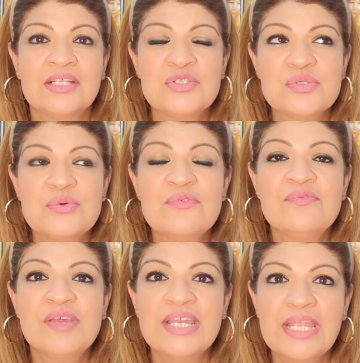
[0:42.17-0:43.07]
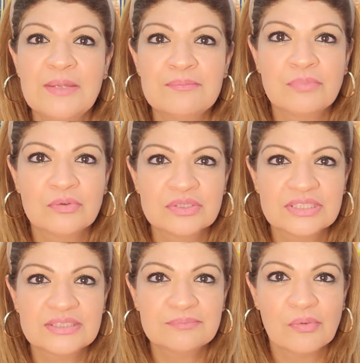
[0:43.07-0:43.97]
two very
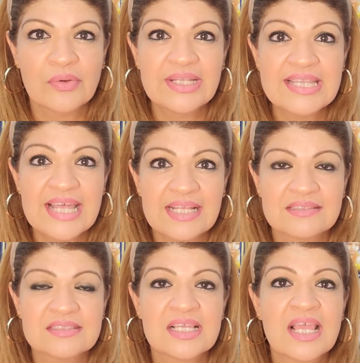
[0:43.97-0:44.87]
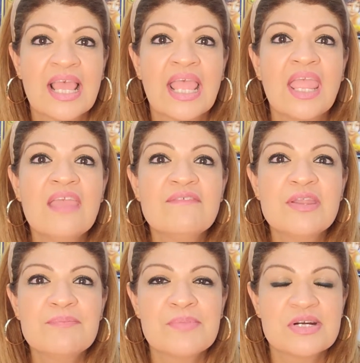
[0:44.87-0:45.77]
important point that
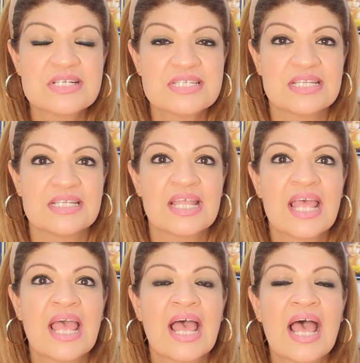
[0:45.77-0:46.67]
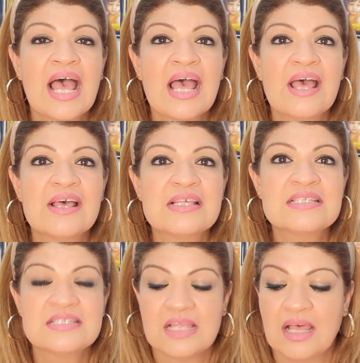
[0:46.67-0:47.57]
every person has